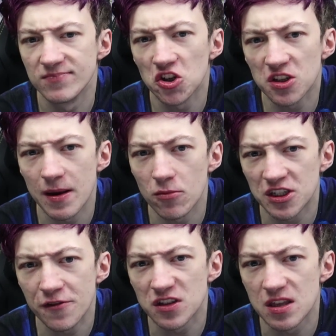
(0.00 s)
Doesn't make much
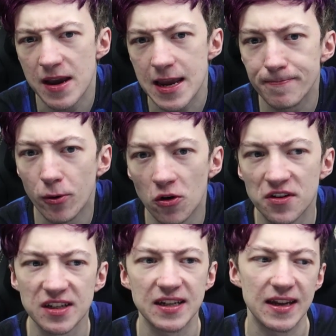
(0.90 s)
difference to me,
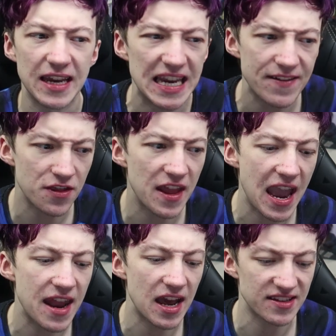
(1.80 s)
but even
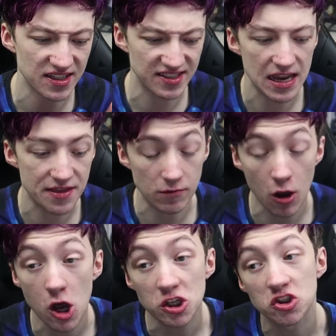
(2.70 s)
then, as I said, there
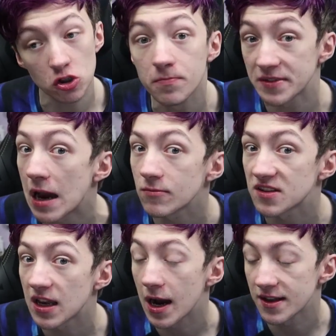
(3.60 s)
are some
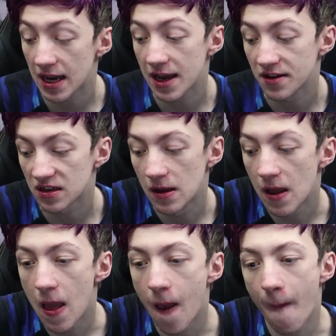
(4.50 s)
downsides, and
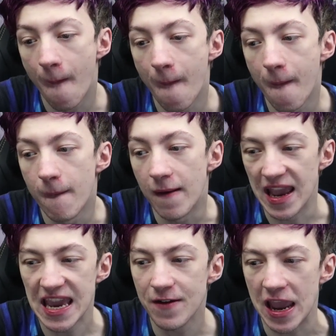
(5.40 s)

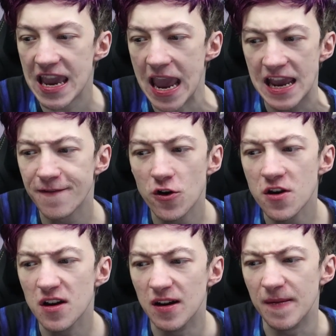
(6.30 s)
e e
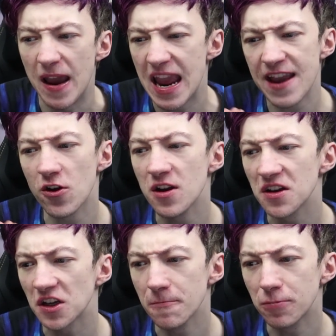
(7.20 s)
even
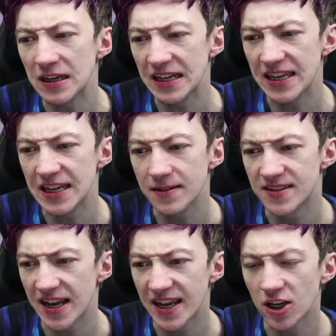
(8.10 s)
even completely
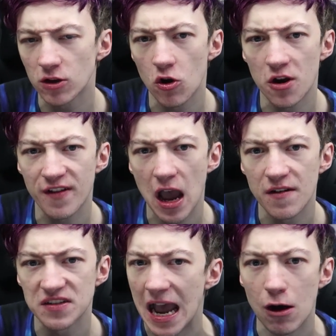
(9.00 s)
taking
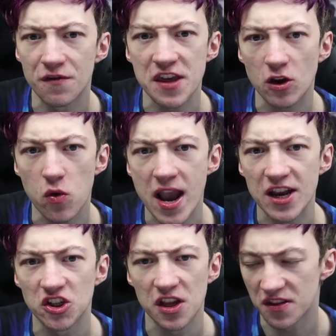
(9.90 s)
coronavirus out of the
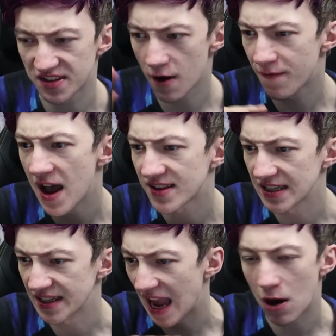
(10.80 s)
equation and the self
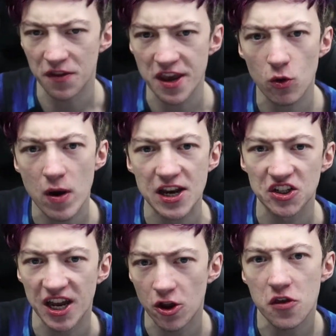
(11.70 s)
isolating out of the
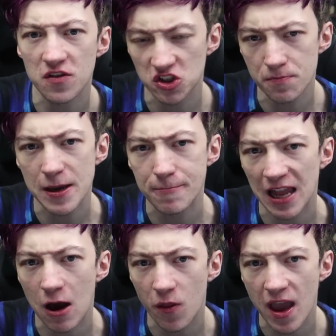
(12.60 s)
equation, I know there are some people
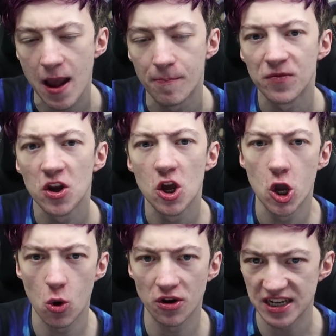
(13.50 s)
out there
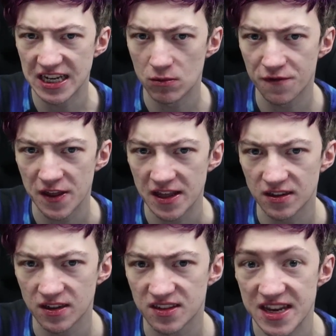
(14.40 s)
who are dealing with
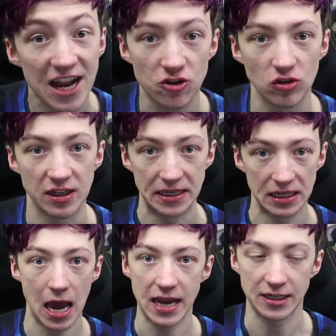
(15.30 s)
things naturally,
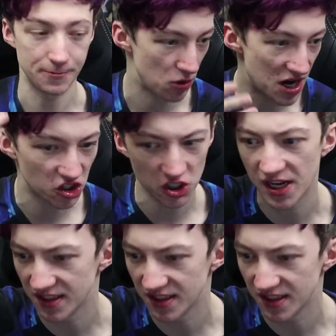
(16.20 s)
like depression,